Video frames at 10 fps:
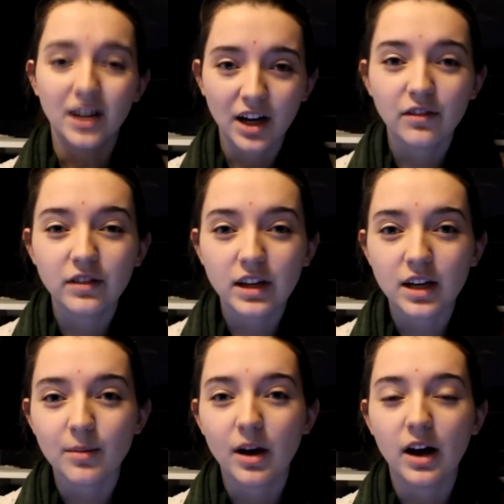Look out for the
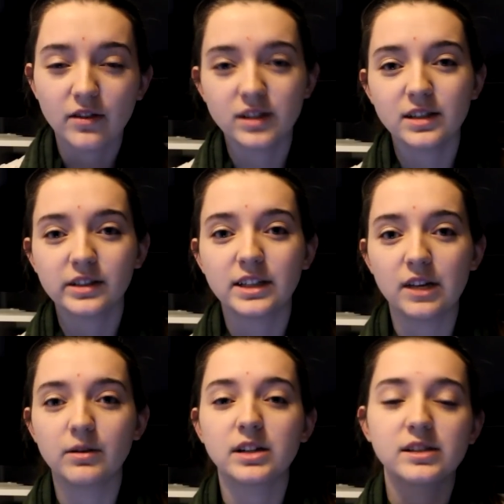email every single
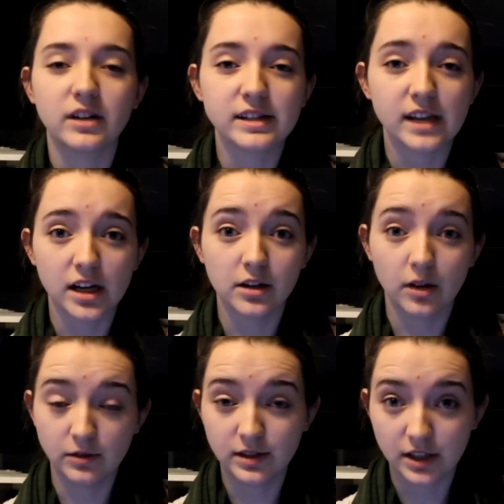day when it starts getting
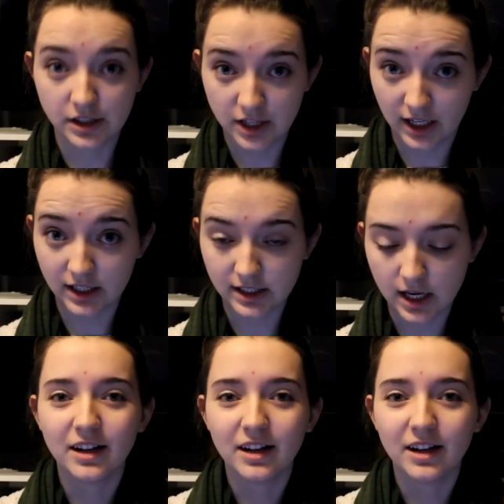close to your check-in date.